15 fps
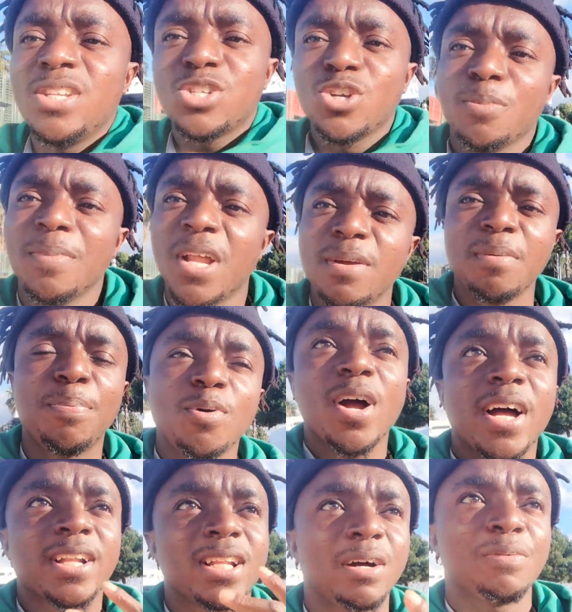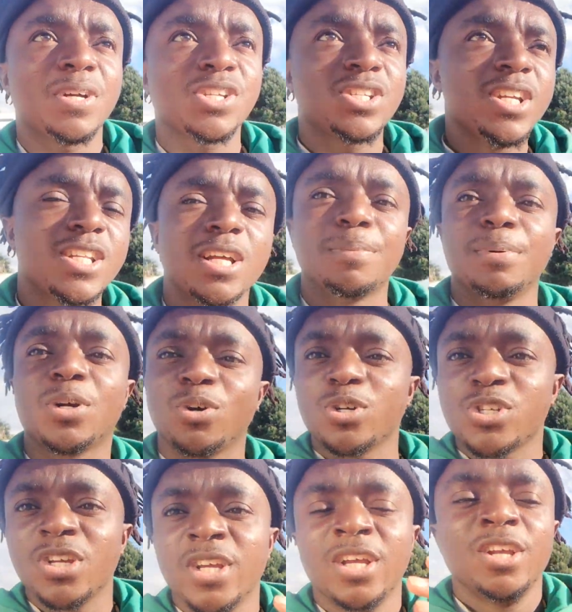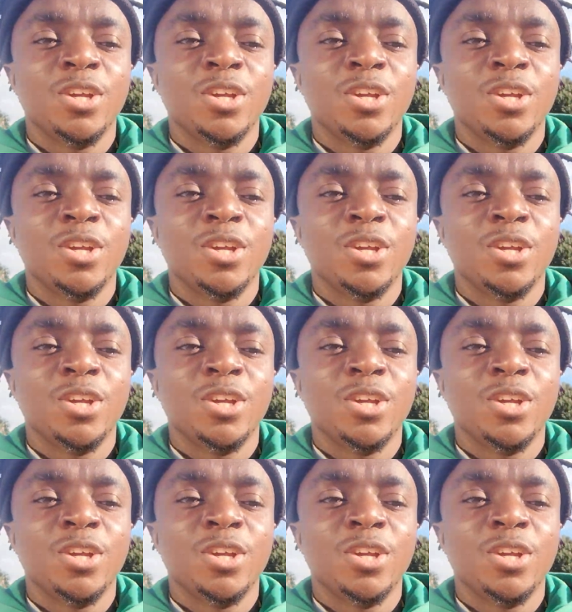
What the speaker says: so many people are devastated because